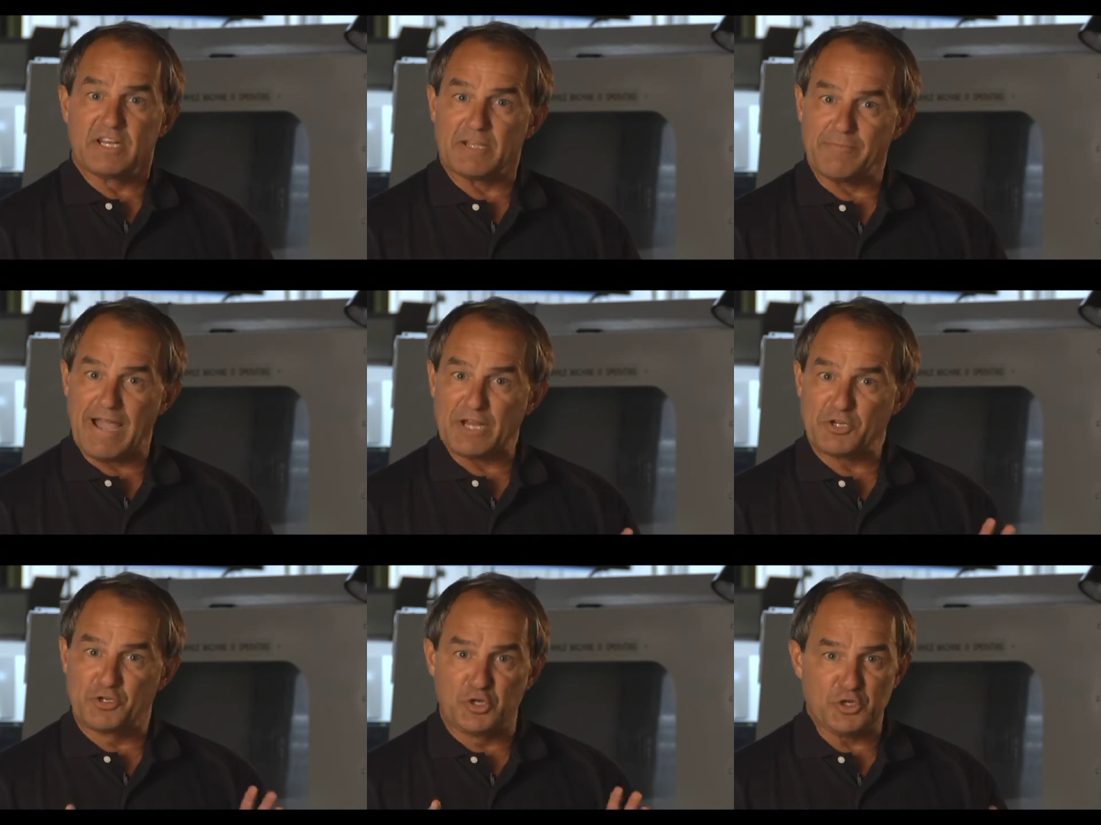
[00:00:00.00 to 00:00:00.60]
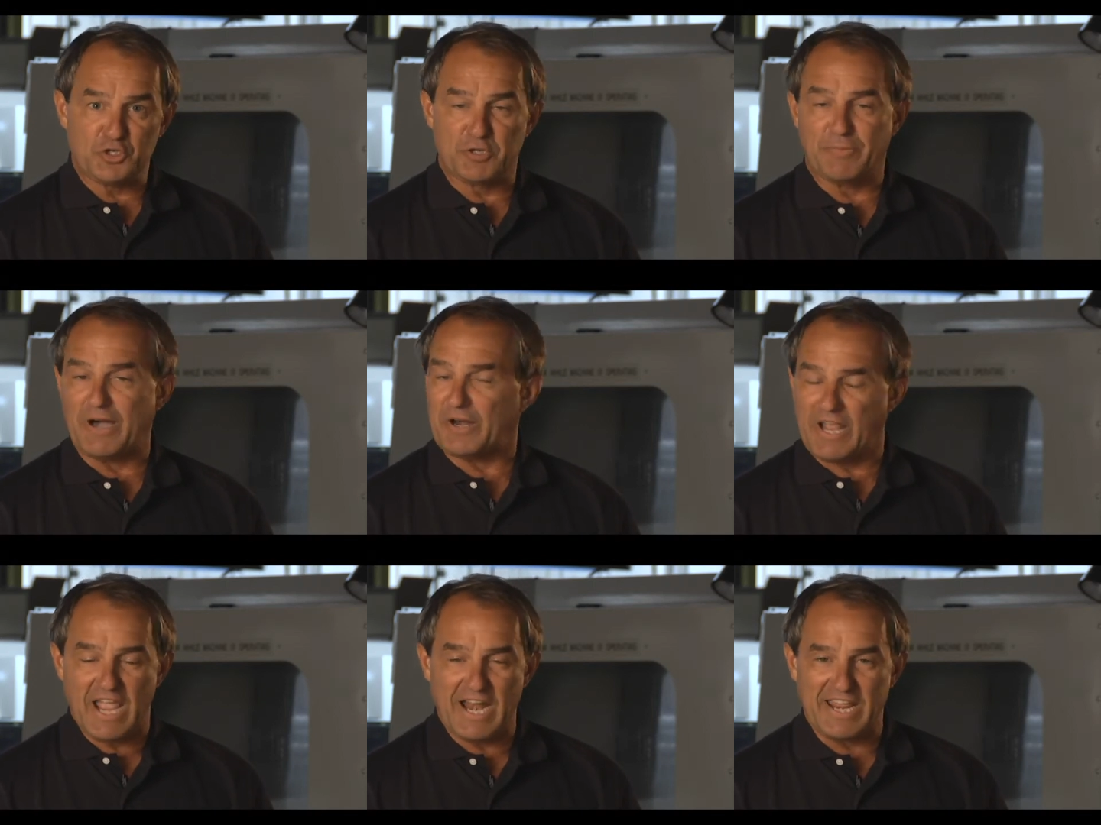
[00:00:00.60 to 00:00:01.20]
to match just
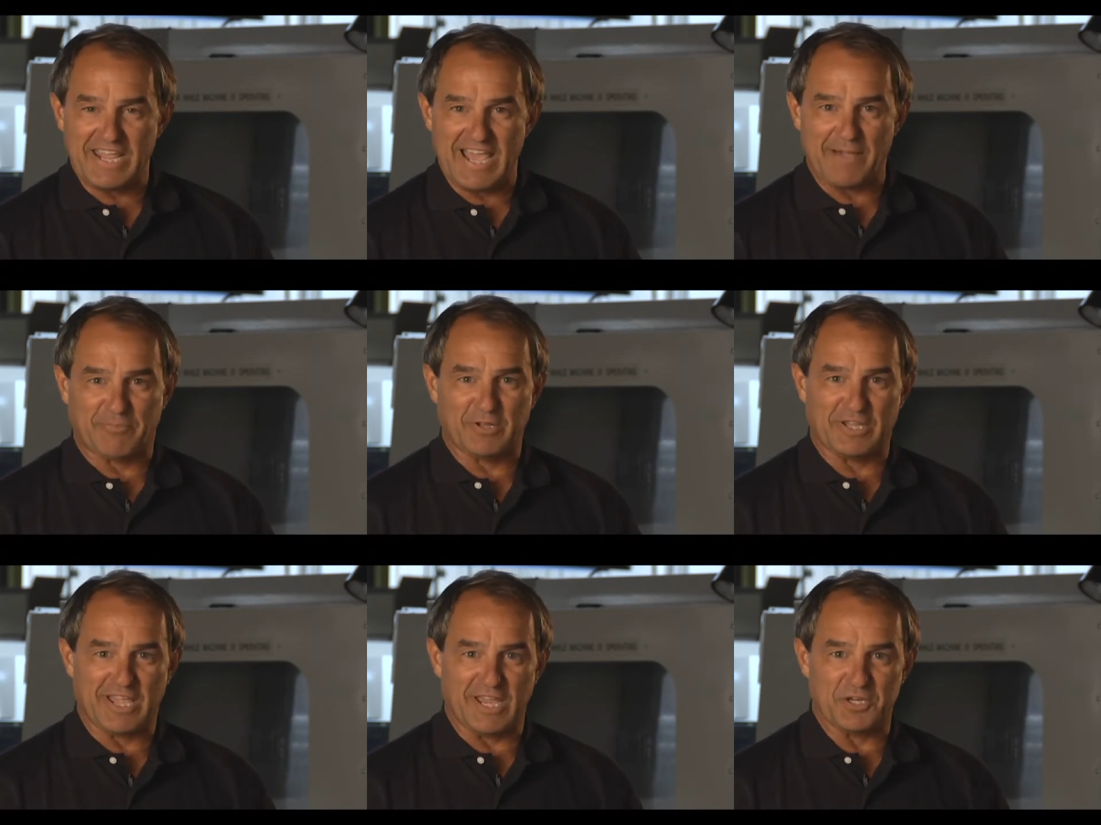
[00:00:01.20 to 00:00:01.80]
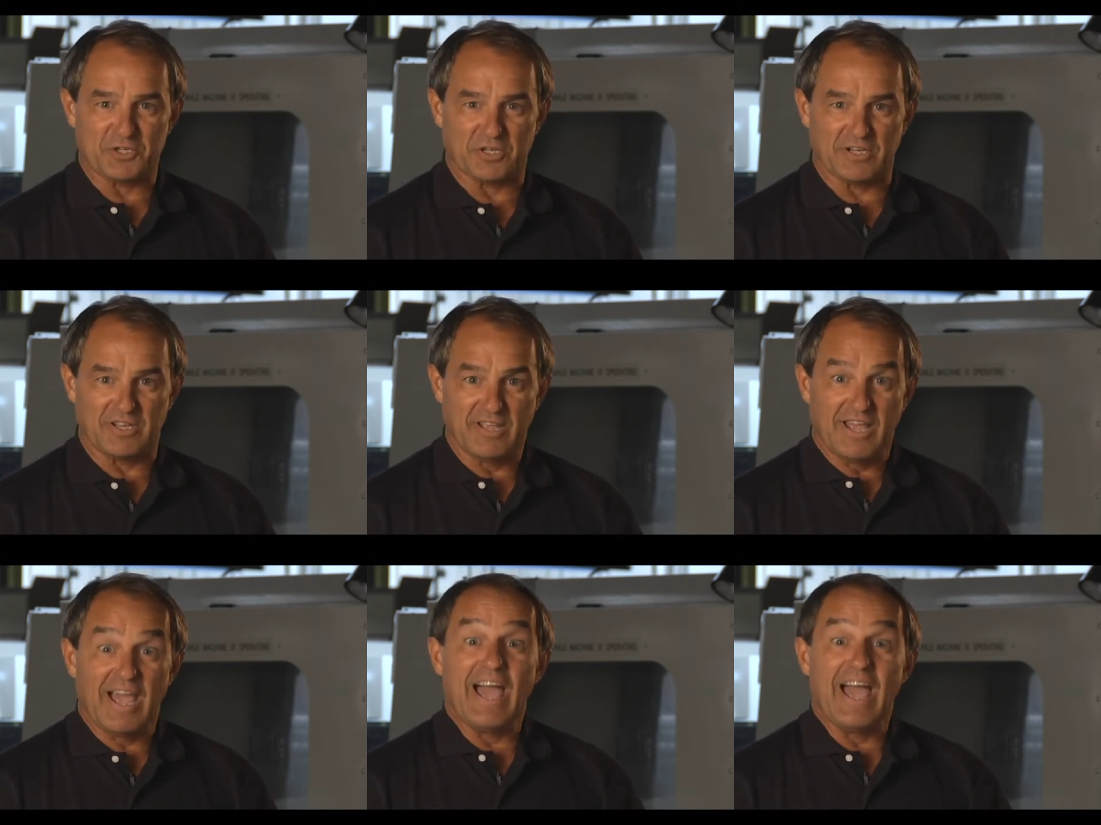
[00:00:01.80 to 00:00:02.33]
about any application.